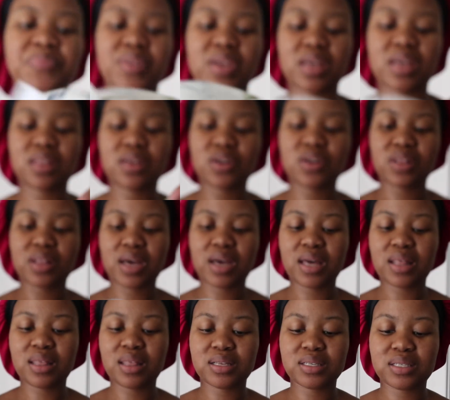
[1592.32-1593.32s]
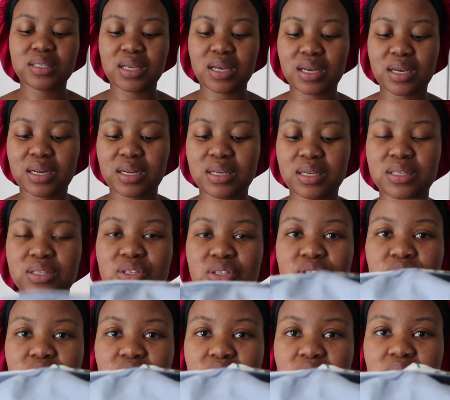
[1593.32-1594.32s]
And then on the other side, it's
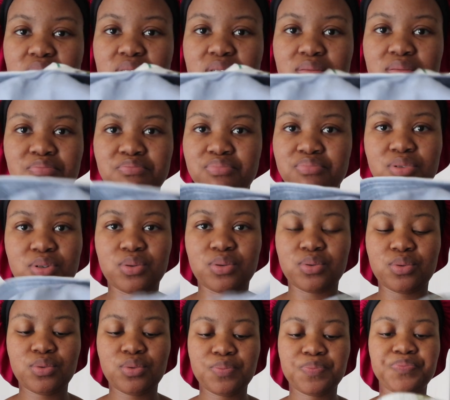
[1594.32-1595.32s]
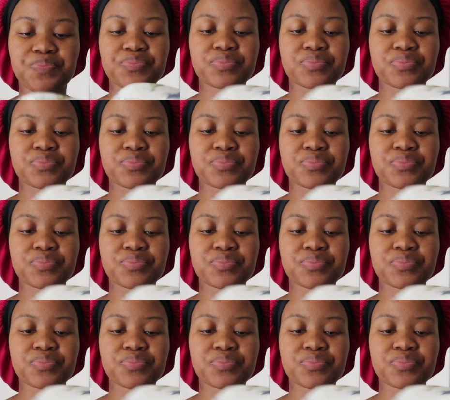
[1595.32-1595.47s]
just blue.